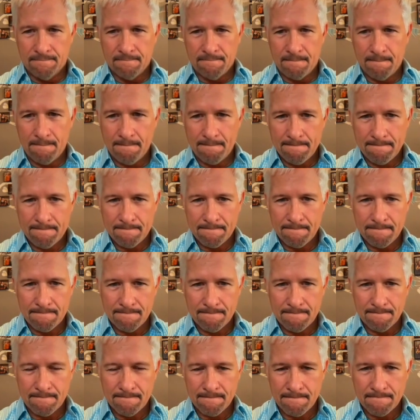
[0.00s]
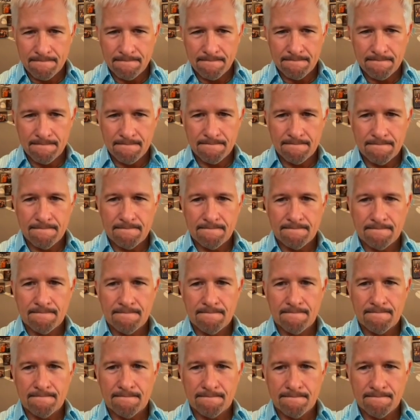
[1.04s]

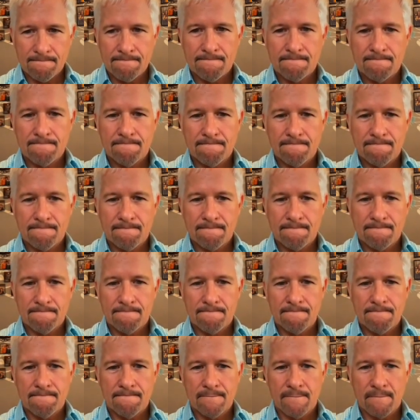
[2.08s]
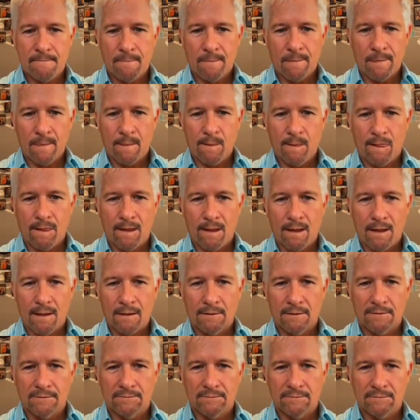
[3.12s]

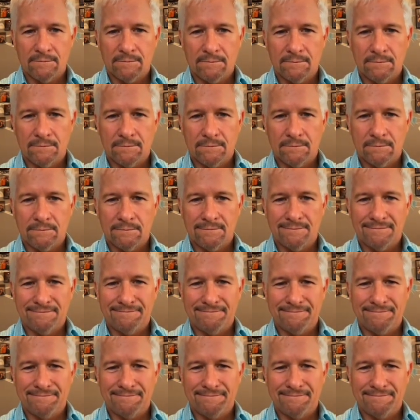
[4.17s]
[no speech]